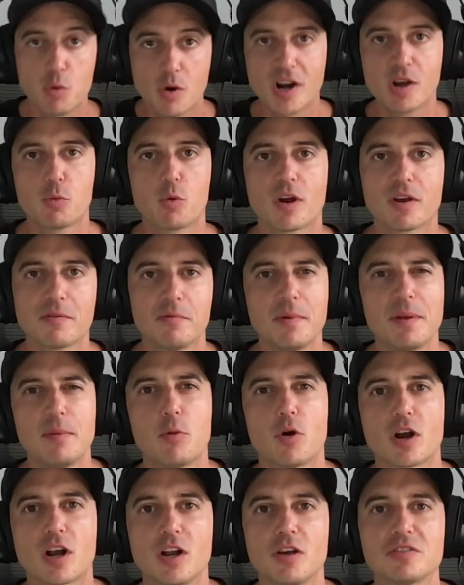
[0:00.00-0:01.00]
want to work with me
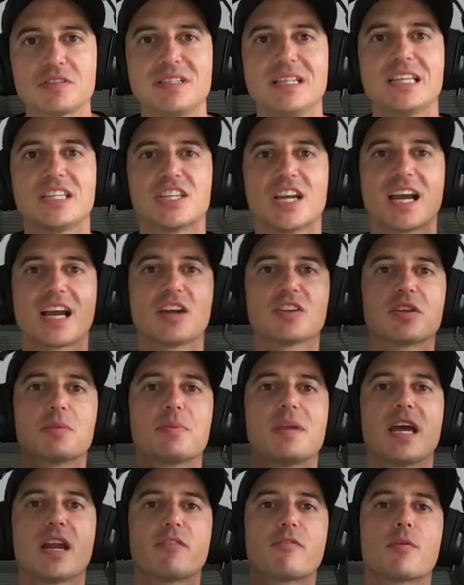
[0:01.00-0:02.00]
more closely, check out the
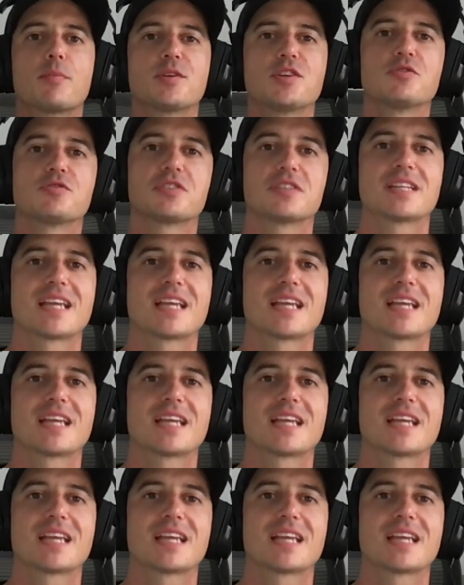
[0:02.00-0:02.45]
Piano for Producers